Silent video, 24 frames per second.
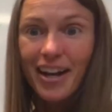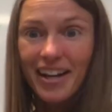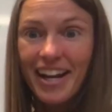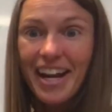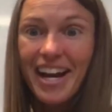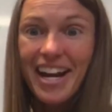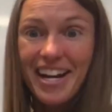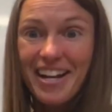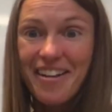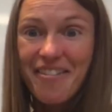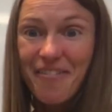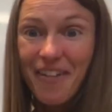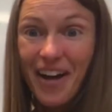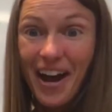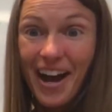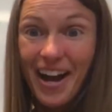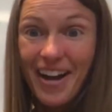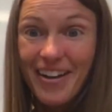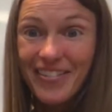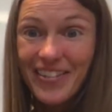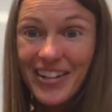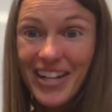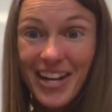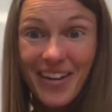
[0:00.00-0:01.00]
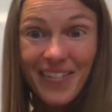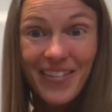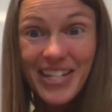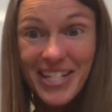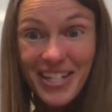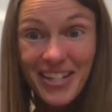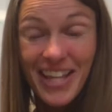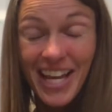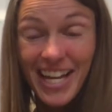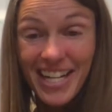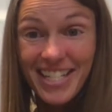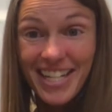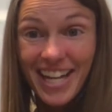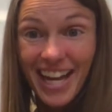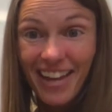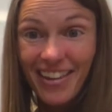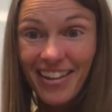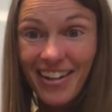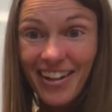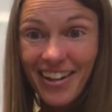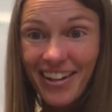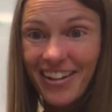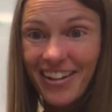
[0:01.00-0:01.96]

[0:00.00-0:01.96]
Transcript: 85. Can we do that together?